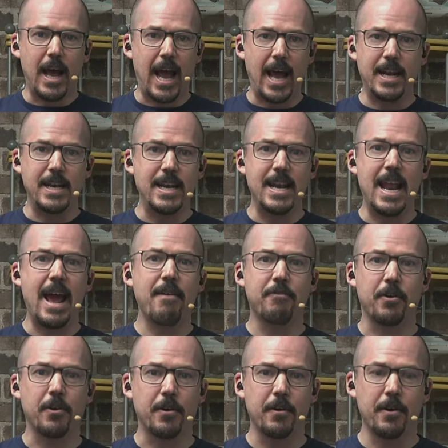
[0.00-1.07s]
and
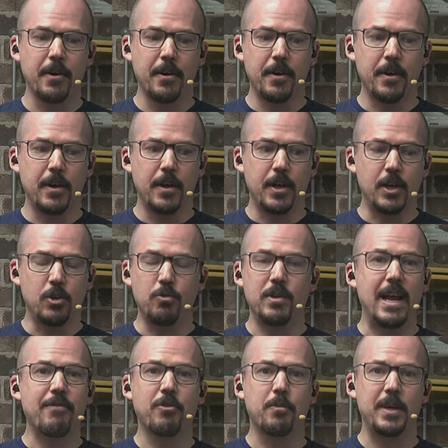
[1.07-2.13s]
never, you'd
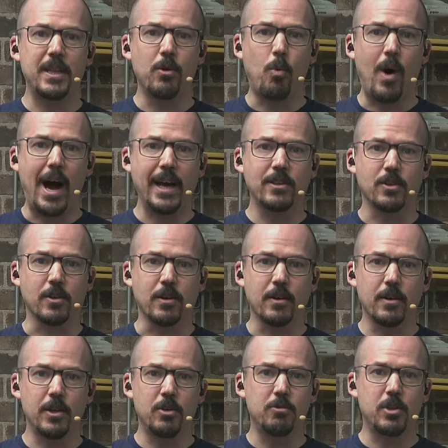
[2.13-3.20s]
never be the wiser.
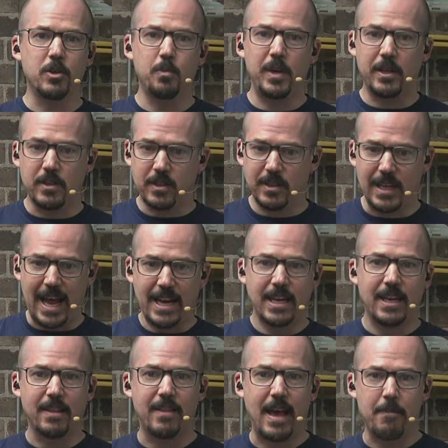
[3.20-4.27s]
You'd just be
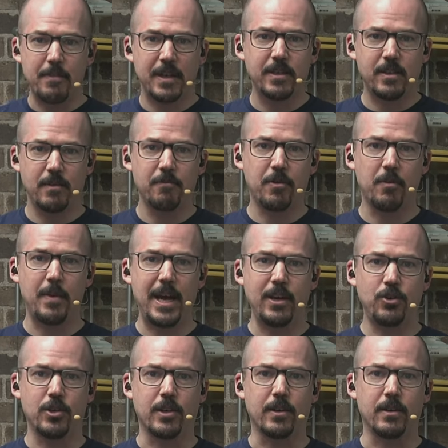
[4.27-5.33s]
sending them this
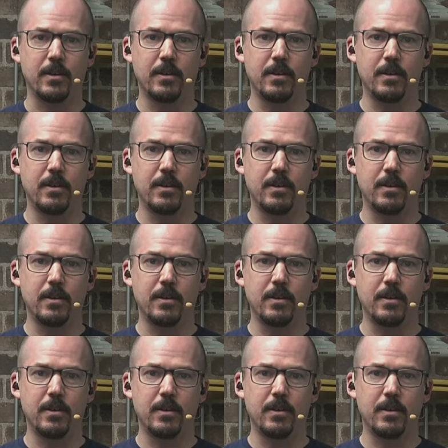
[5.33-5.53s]
information.